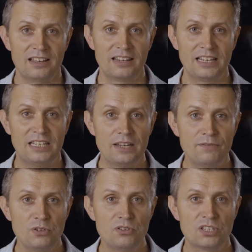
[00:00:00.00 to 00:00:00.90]
they
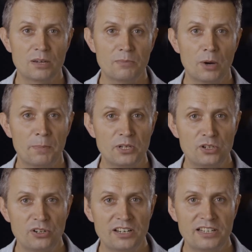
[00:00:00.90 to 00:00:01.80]
give you some
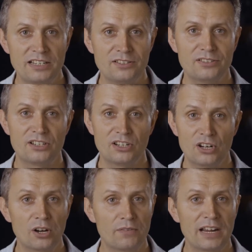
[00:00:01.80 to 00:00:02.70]
opportunities that are
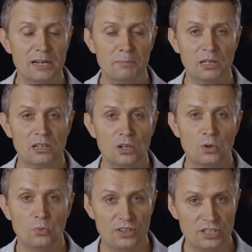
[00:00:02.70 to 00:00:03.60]
not available
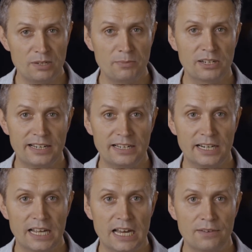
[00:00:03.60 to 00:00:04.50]
with simulated
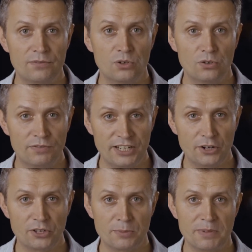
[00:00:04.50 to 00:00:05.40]
live or
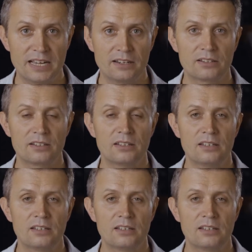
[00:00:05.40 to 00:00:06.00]
video on demand.